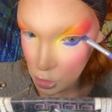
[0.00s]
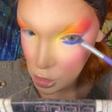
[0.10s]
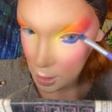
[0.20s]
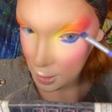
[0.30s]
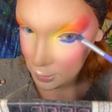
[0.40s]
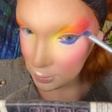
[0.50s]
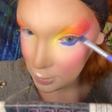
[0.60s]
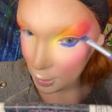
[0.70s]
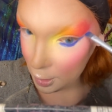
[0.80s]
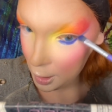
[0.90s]
Just
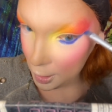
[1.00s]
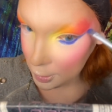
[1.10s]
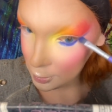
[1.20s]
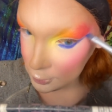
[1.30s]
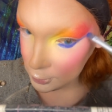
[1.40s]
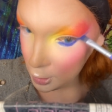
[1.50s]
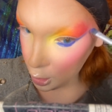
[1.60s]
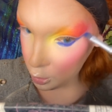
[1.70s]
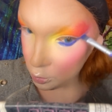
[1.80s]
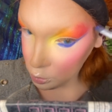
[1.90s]
like so.
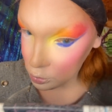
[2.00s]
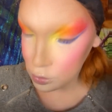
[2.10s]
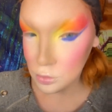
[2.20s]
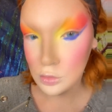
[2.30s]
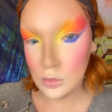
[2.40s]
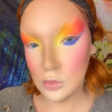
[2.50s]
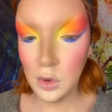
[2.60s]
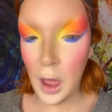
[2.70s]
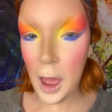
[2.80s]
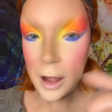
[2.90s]

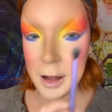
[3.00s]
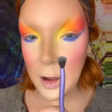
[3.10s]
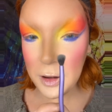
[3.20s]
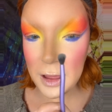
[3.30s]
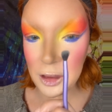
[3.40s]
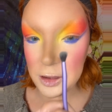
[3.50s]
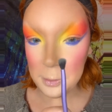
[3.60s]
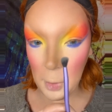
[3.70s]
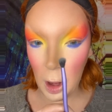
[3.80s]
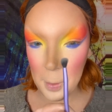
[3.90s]
Now you want to take a
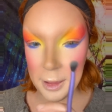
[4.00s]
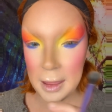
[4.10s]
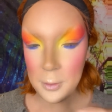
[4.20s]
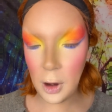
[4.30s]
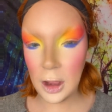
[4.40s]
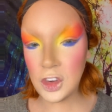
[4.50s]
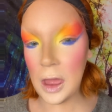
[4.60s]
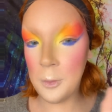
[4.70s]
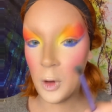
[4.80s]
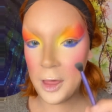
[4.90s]
small blending brush
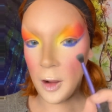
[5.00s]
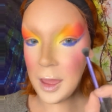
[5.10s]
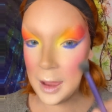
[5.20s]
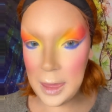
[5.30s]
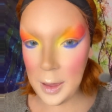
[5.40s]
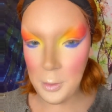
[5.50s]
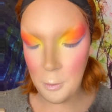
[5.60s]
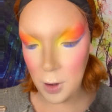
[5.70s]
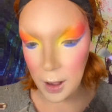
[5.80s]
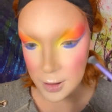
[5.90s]
and without any
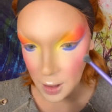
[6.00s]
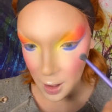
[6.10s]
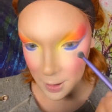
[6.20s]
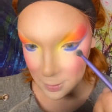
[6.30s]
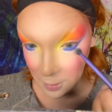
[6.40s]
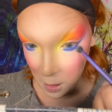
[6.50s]
product on it,